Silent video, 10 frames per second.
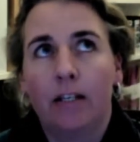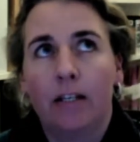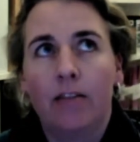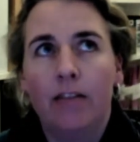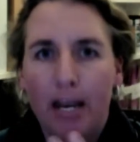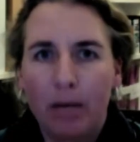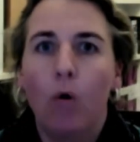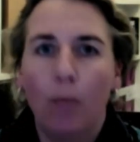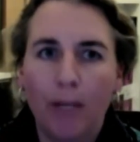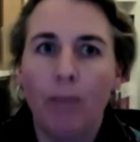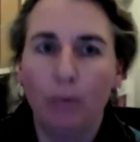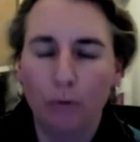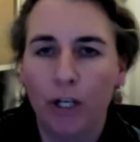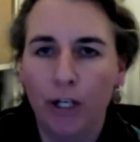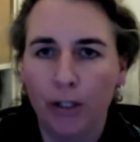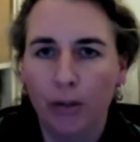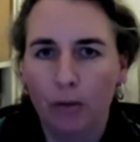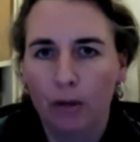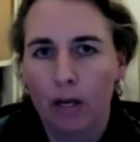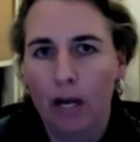then what people do,
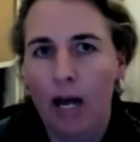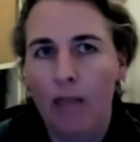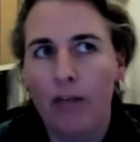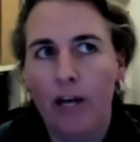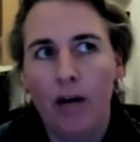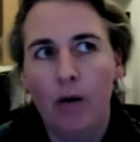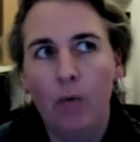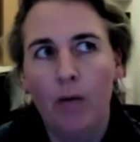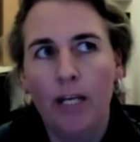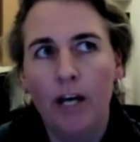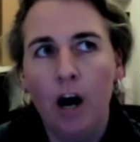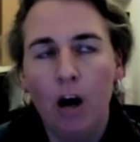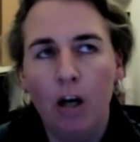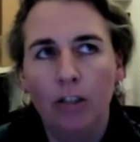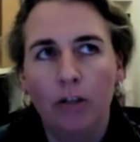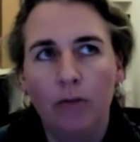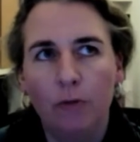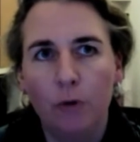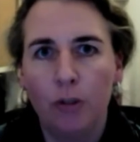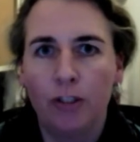and that we can't
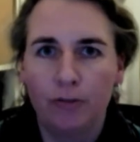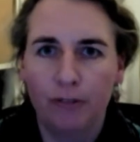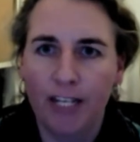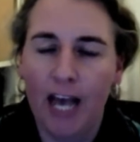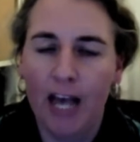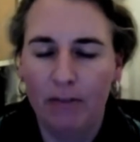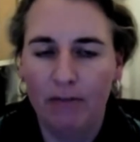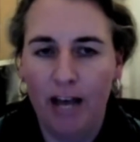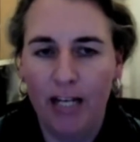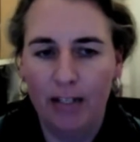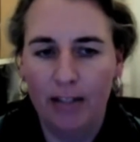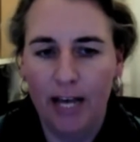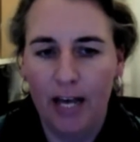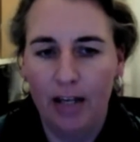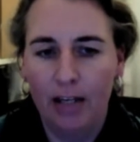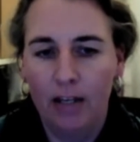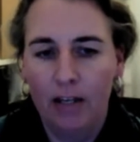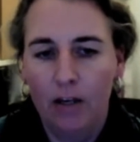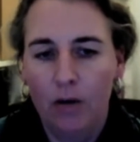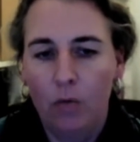afford to forget the fact that
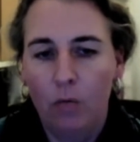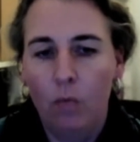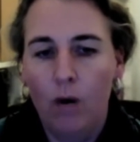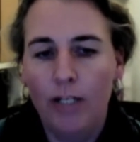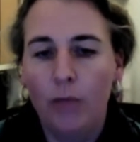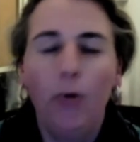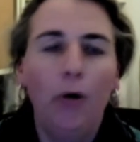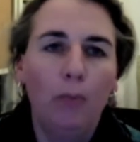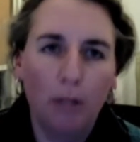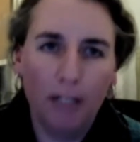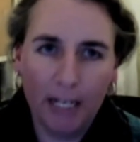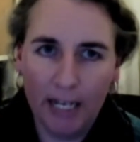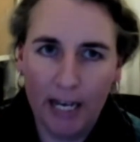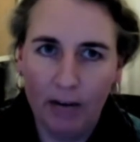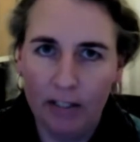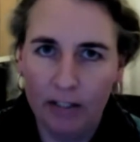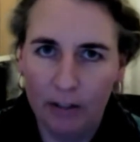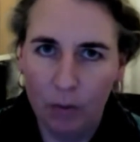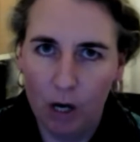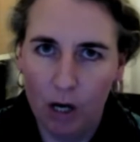when you put modelling out into
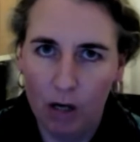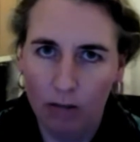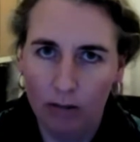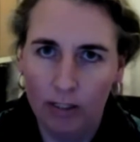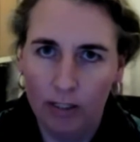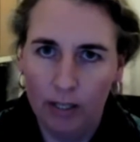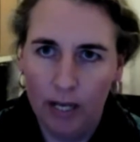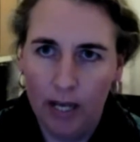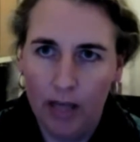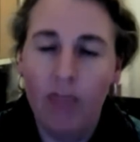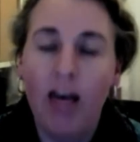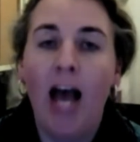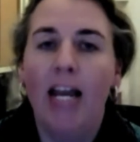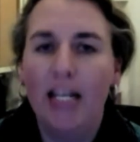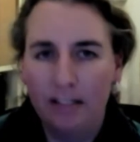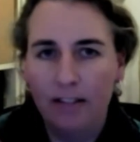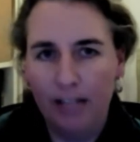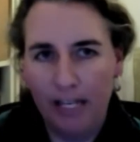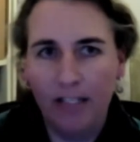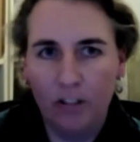the world, that is the
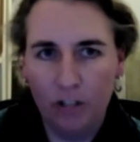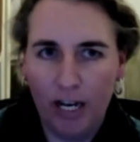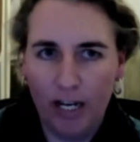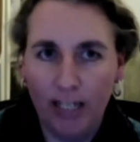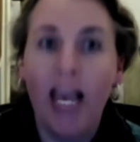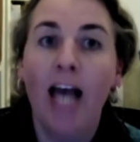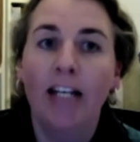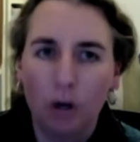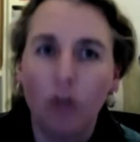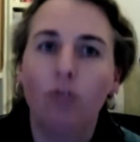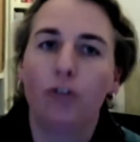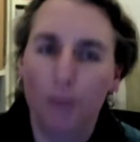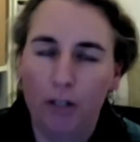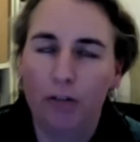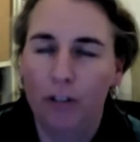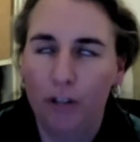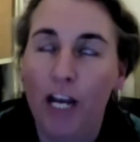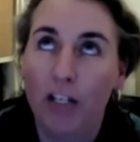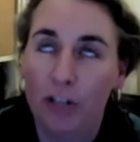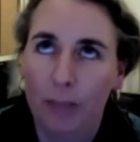thing that can contribute to
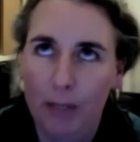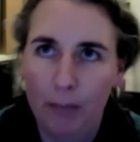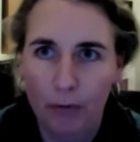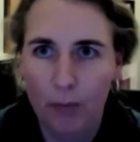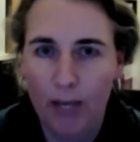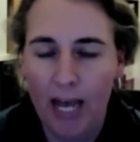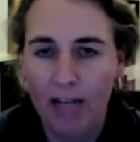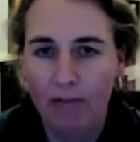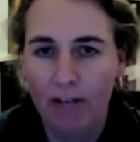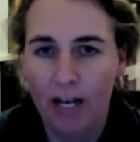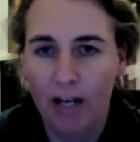changing people's behaviour.